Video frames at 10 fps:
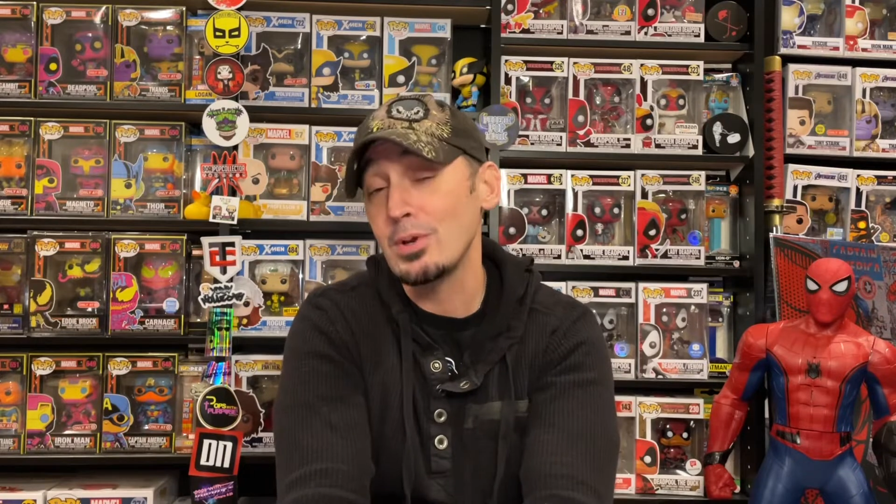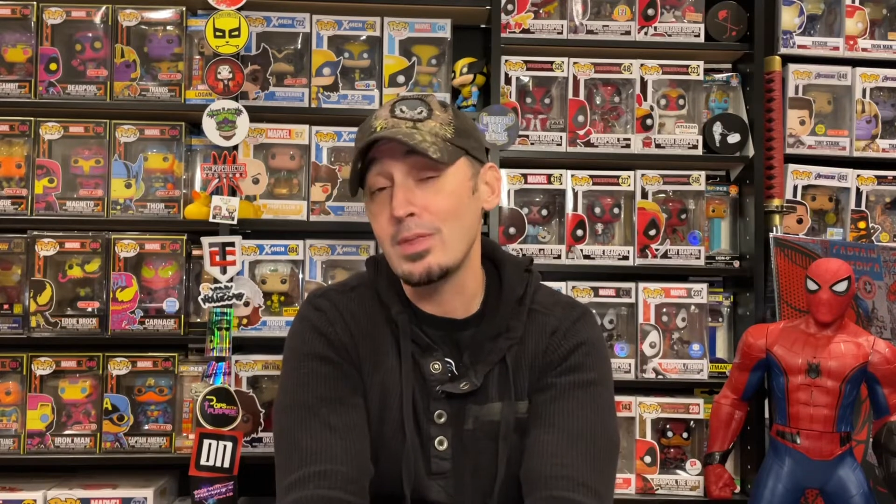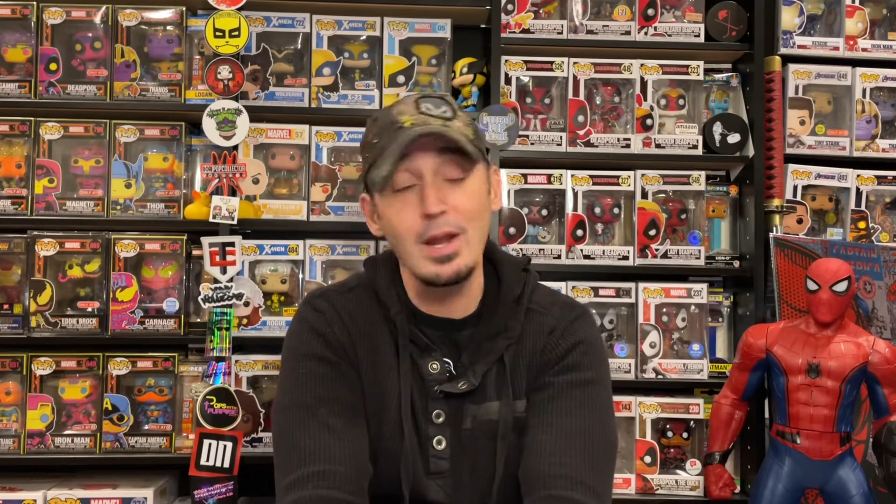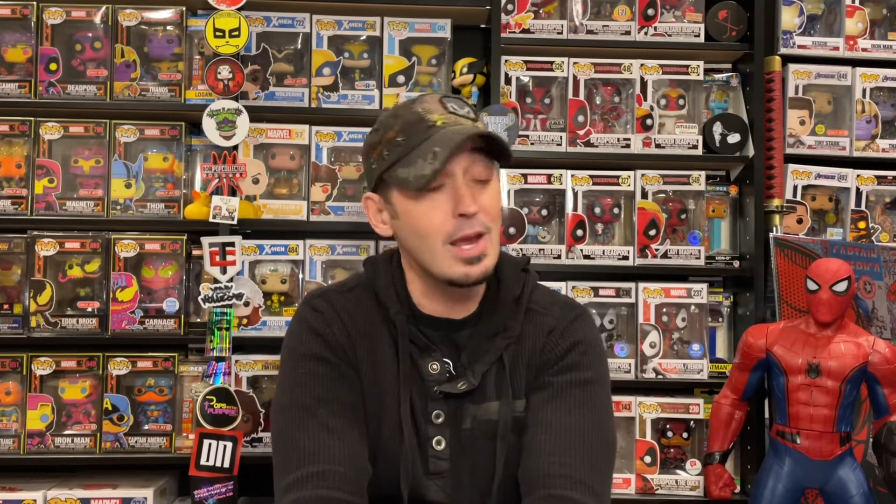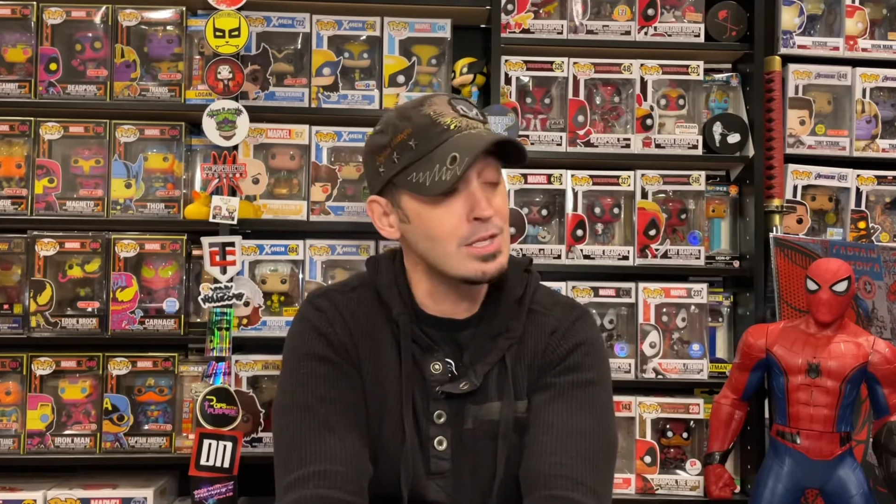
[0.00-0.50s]

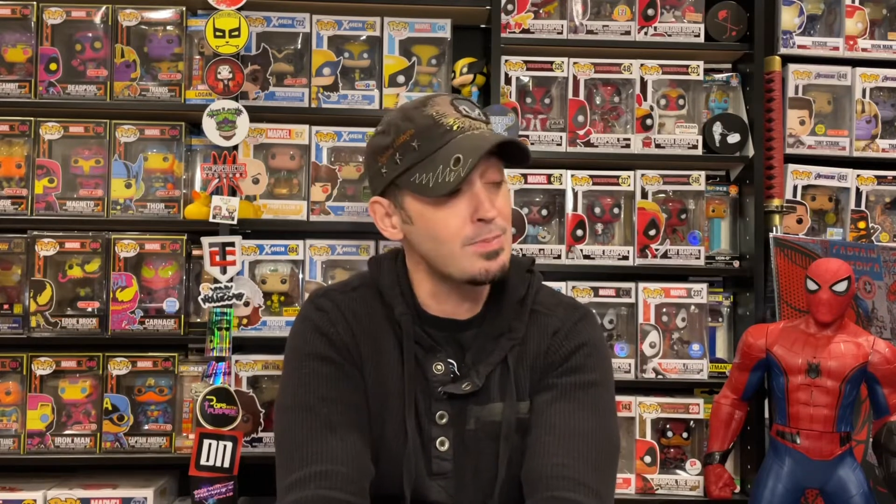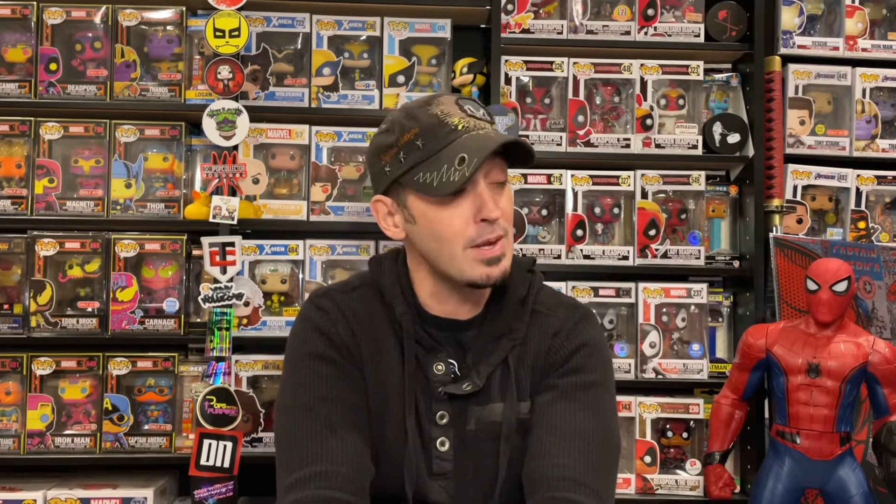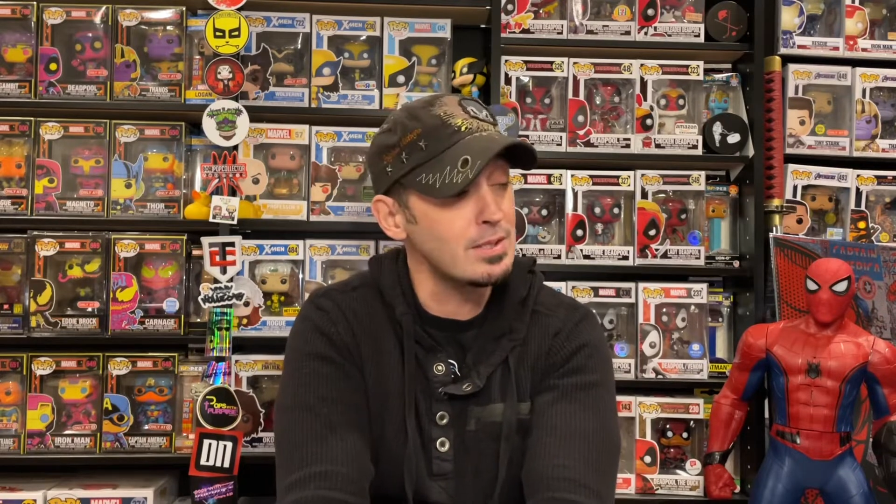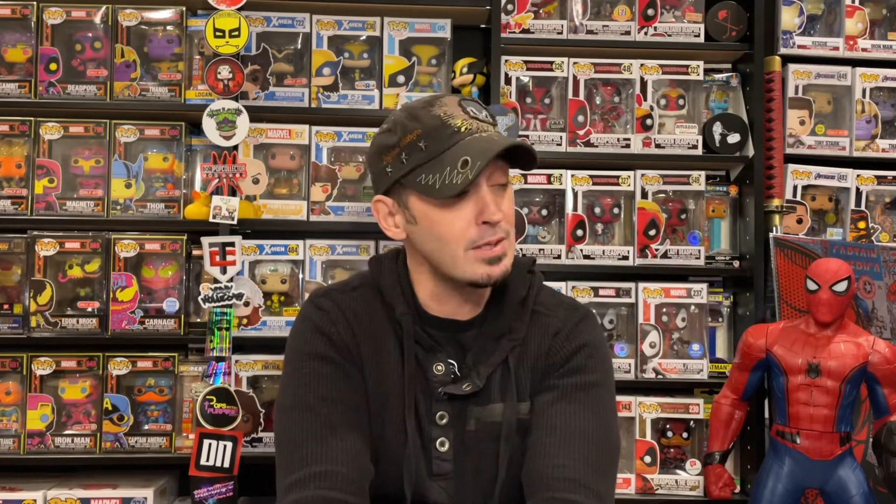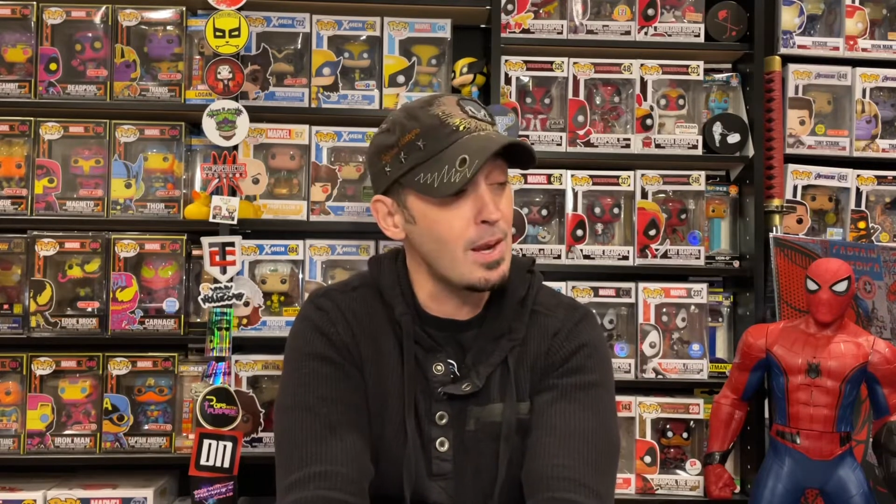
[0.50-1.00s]
than I
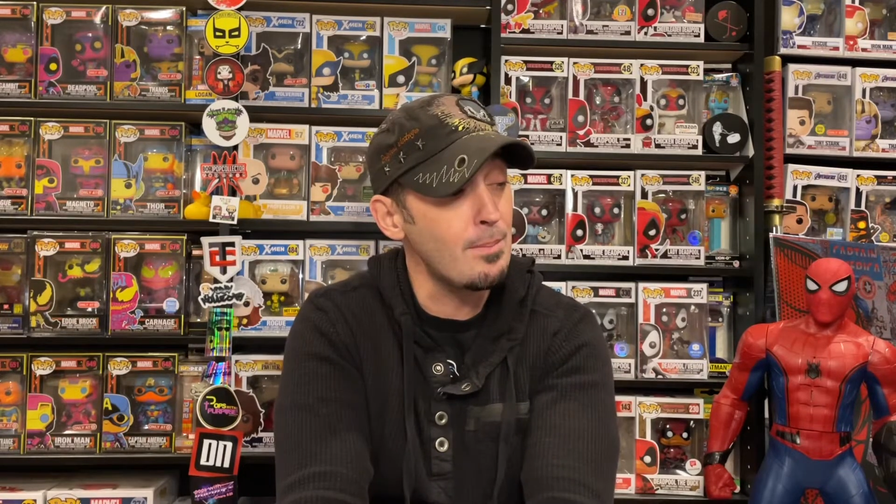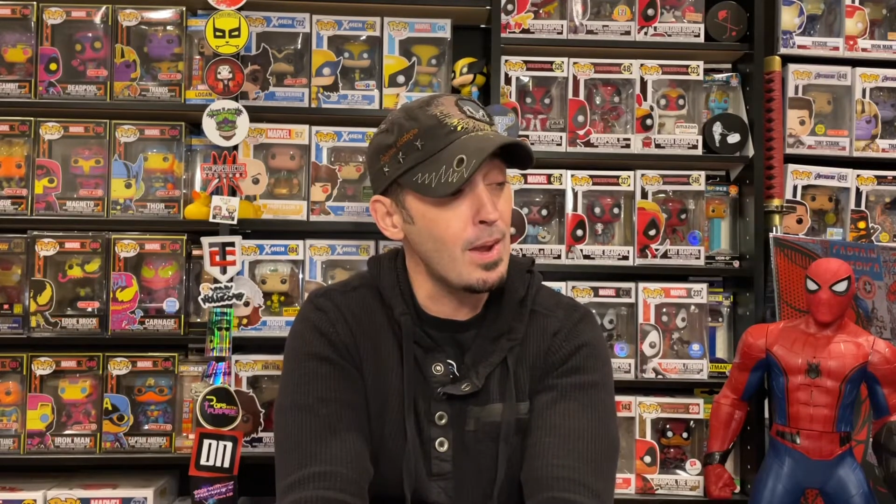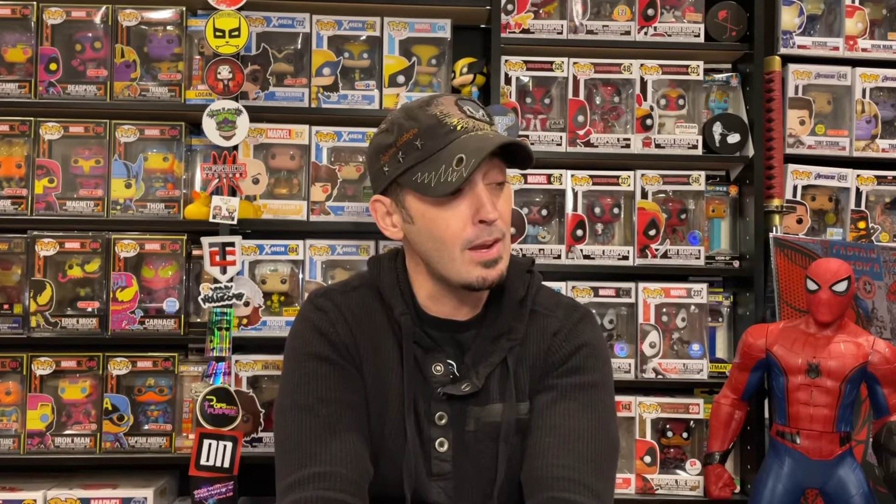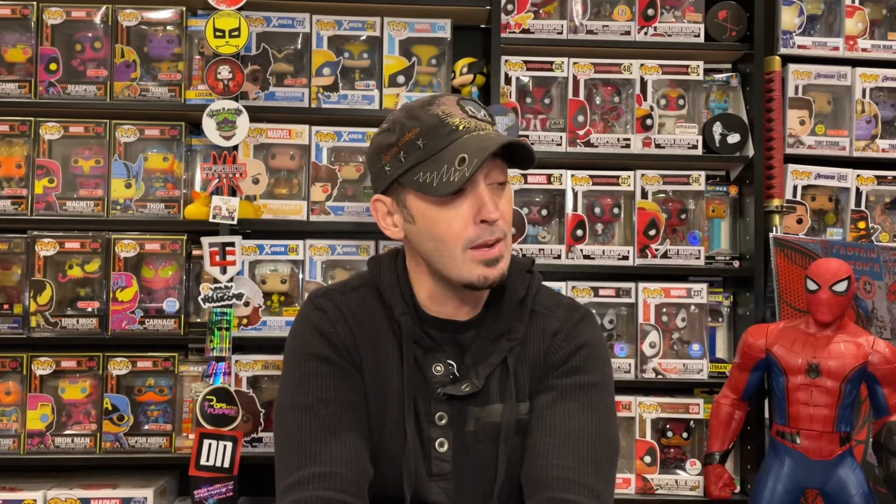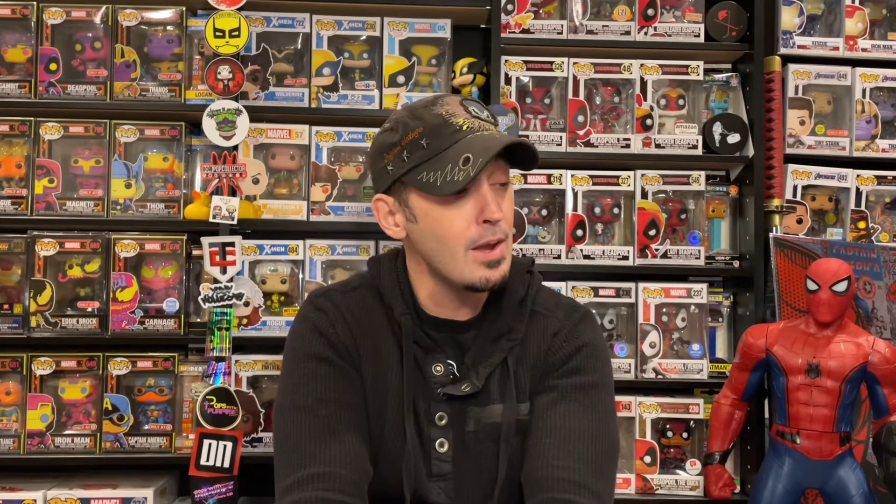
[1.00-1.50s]
expected to come back.